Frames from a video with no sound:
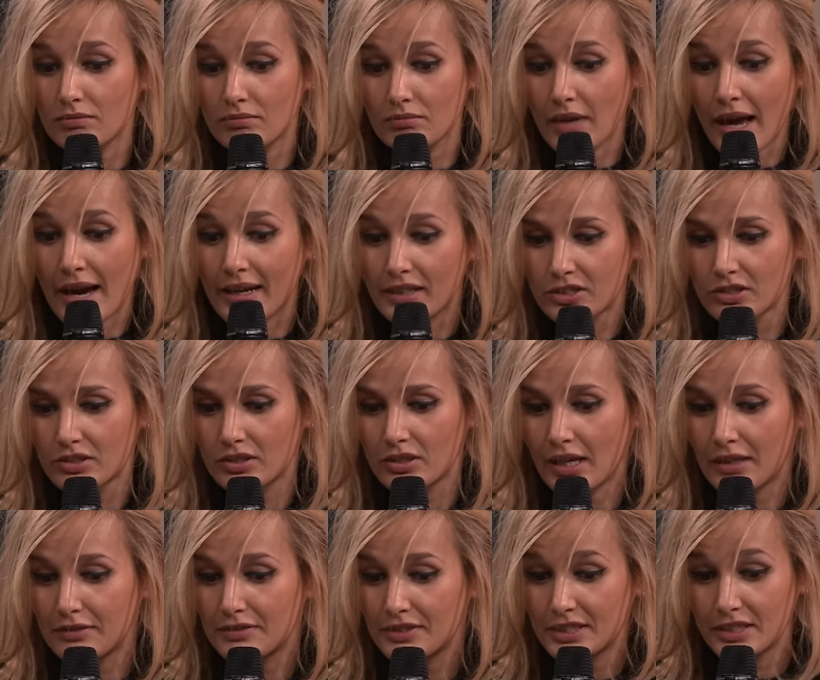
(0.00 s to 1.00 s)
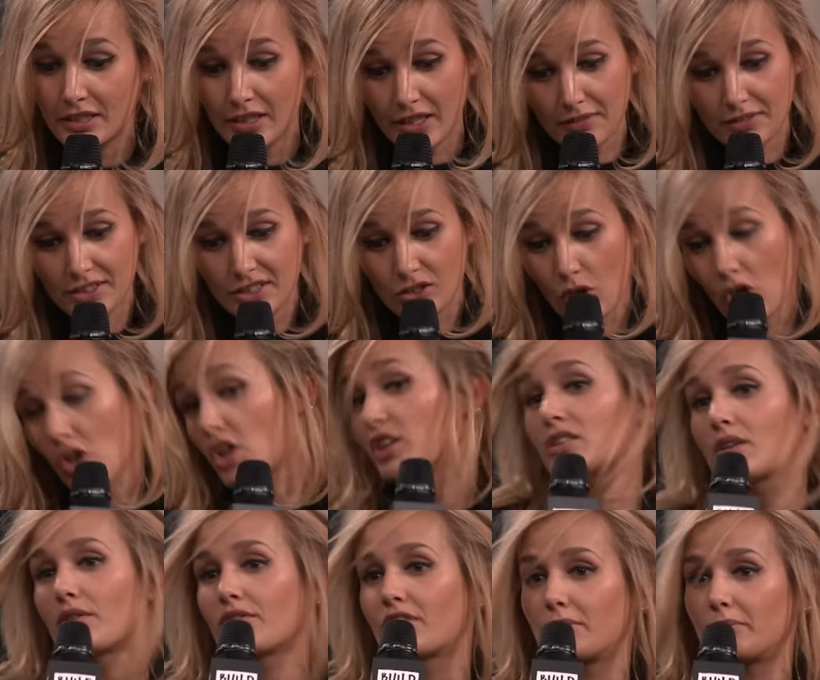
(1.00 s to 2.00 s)
actor I've seen, and I've seen a lot
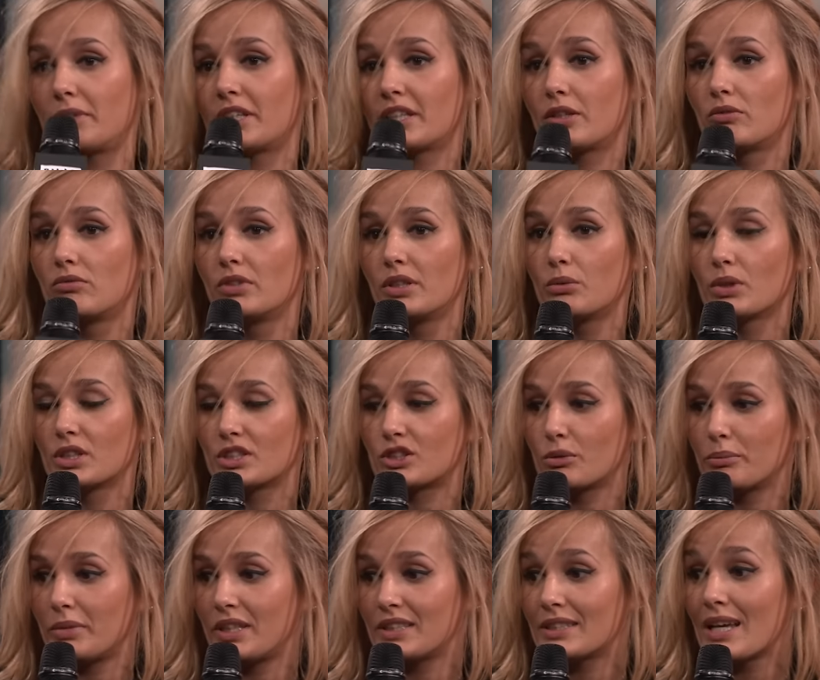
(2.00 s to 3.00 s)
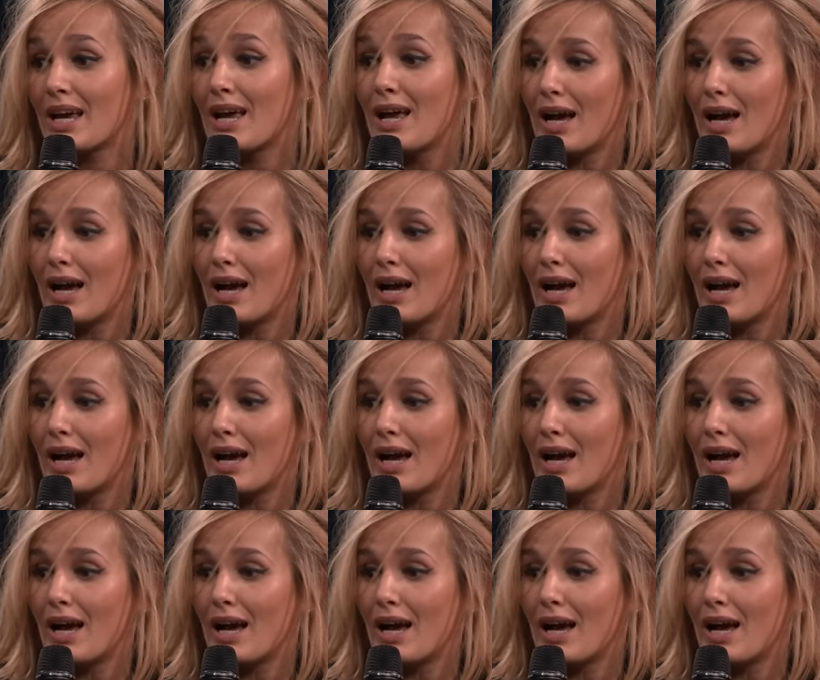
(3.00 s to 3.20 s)
of them, and he really was the best.